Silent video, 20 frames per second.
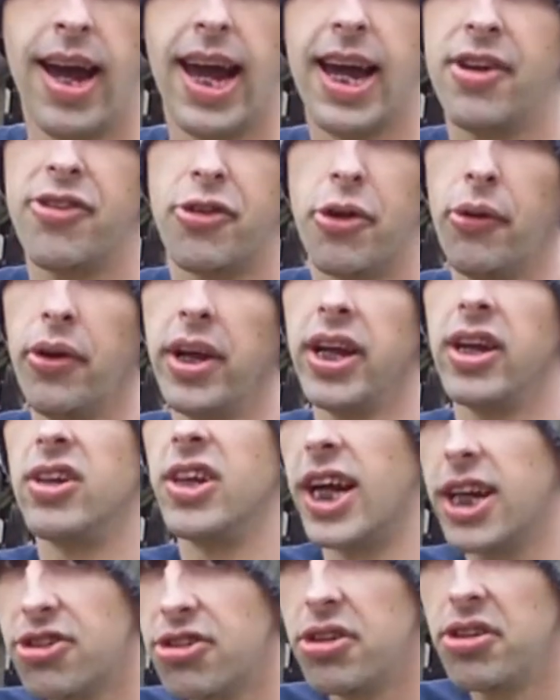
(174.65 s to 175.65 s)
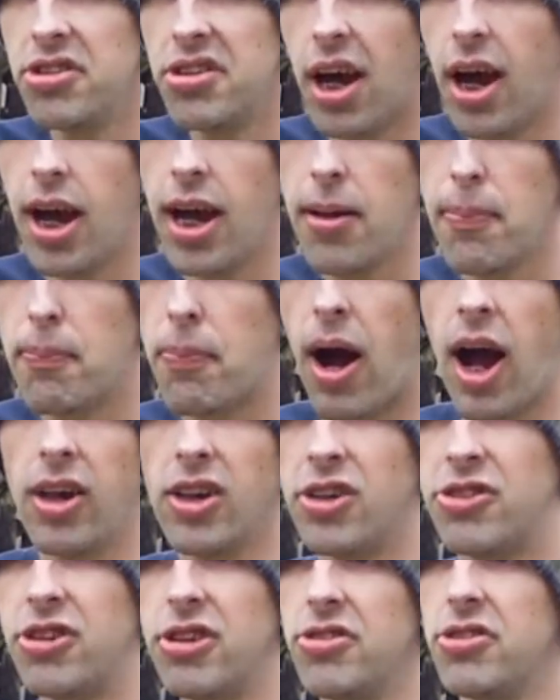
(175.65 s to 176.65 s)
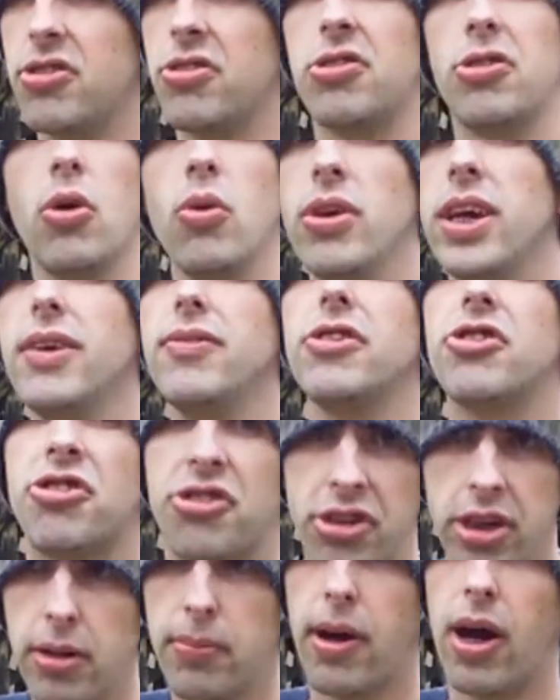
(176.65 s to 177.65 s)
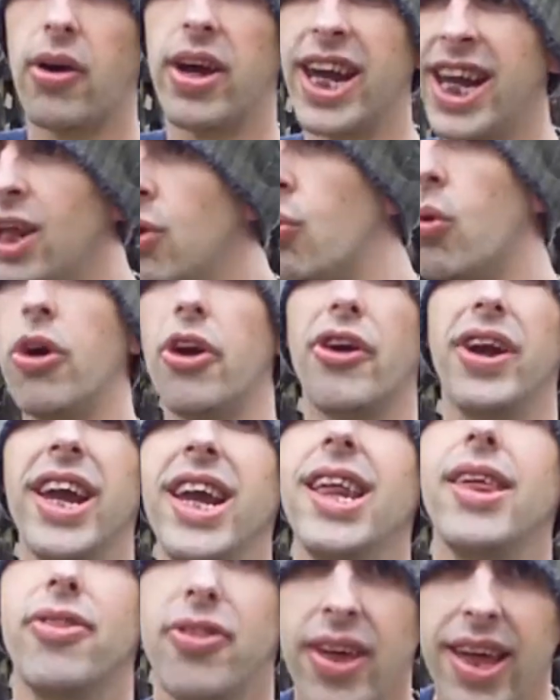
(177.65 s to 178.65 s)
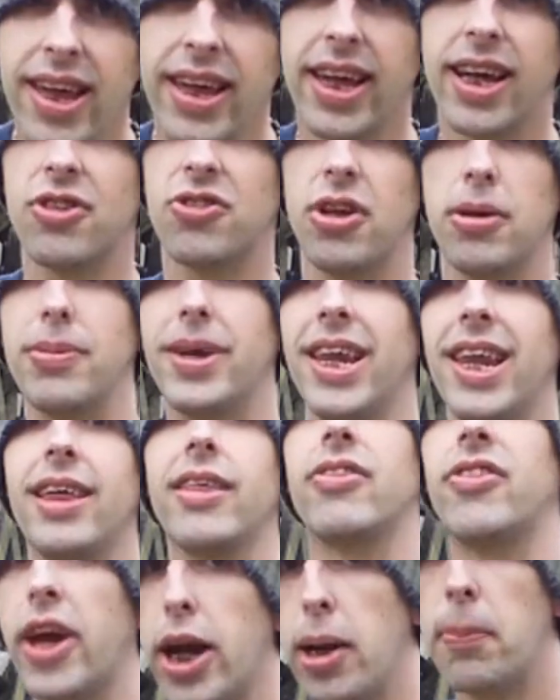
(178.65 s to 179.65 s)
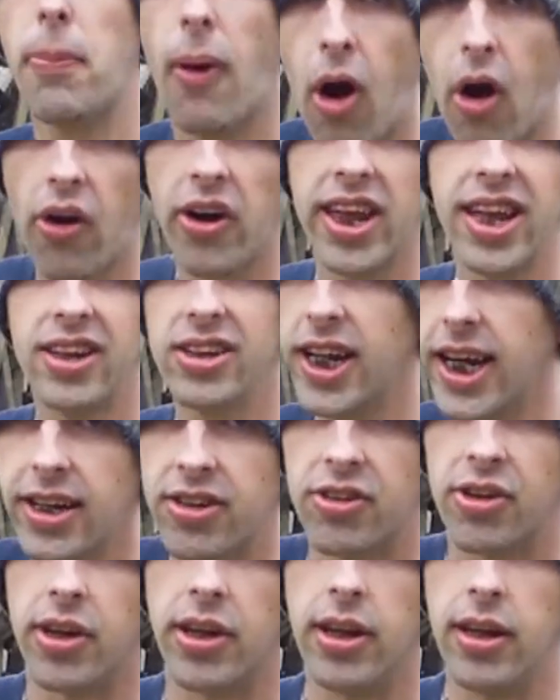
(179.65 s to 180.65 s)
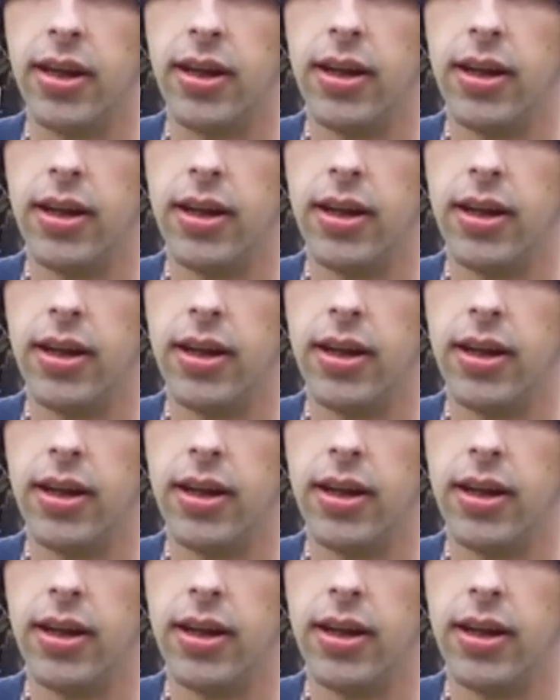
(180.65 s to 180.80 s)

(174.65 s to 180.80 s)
And during election time, politicians don't give a shit about anyone or anything except getting their party elected.